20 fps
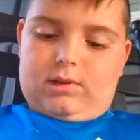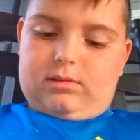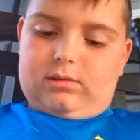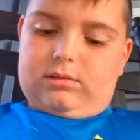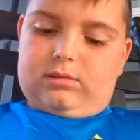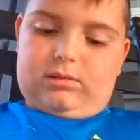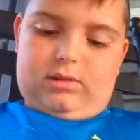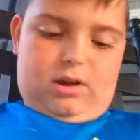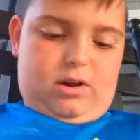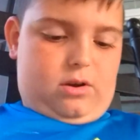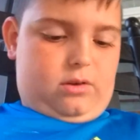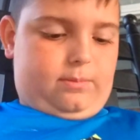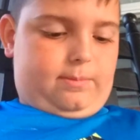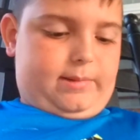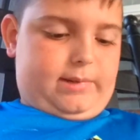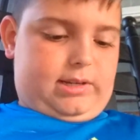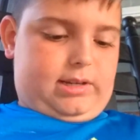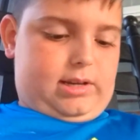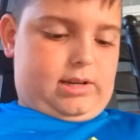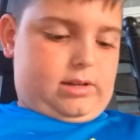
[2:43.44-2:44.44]
It's
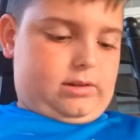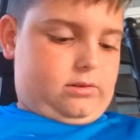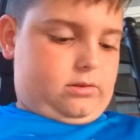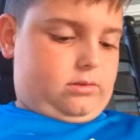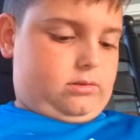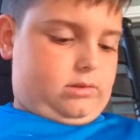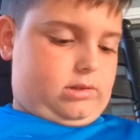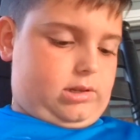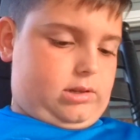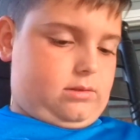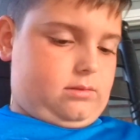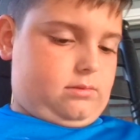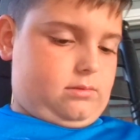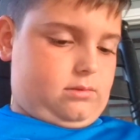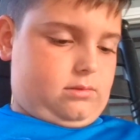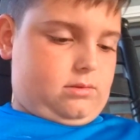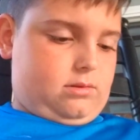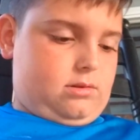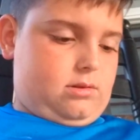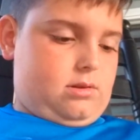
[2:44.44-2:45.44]
open actually.
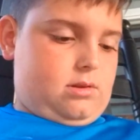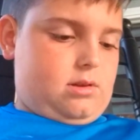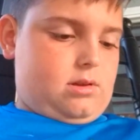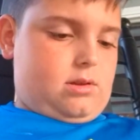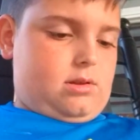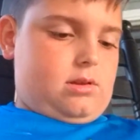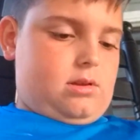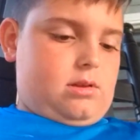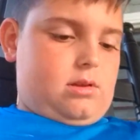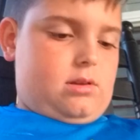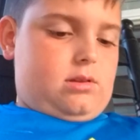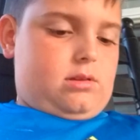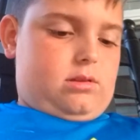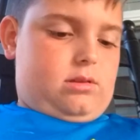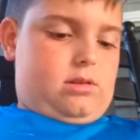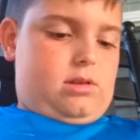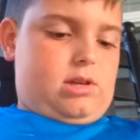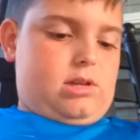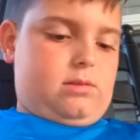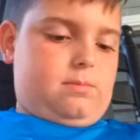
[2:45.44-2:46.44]

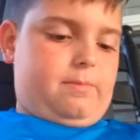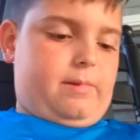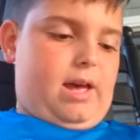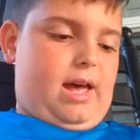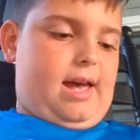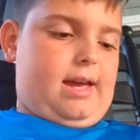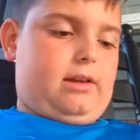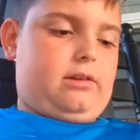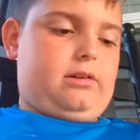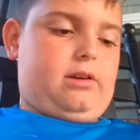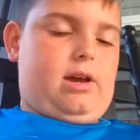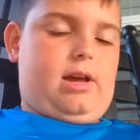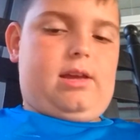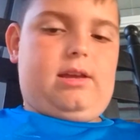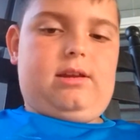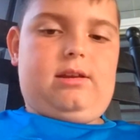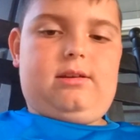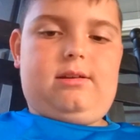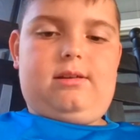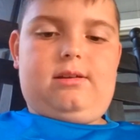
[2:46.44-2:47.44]
This pack right
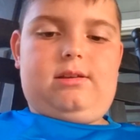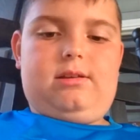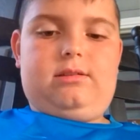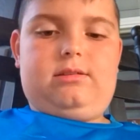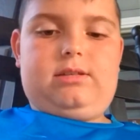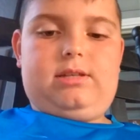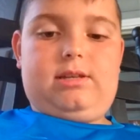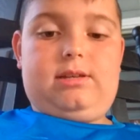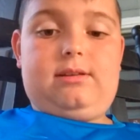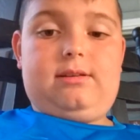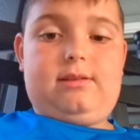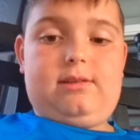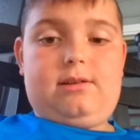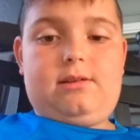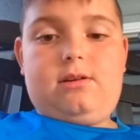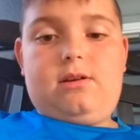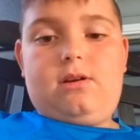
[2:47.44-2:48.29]
here is in